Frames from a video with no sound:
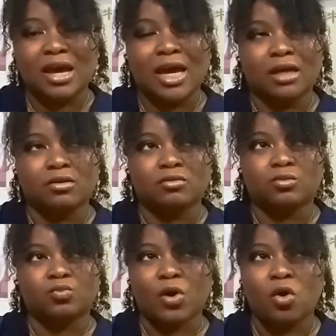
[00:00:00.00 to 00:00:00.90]
and
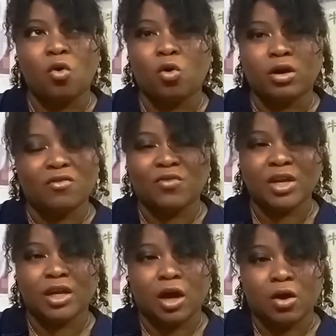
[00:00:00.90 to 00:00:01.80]
record a
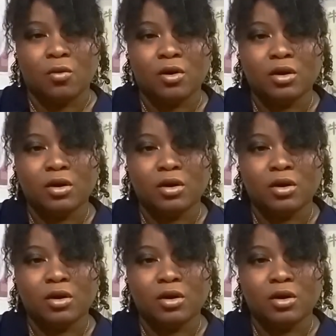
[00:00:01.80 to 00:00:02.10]
video.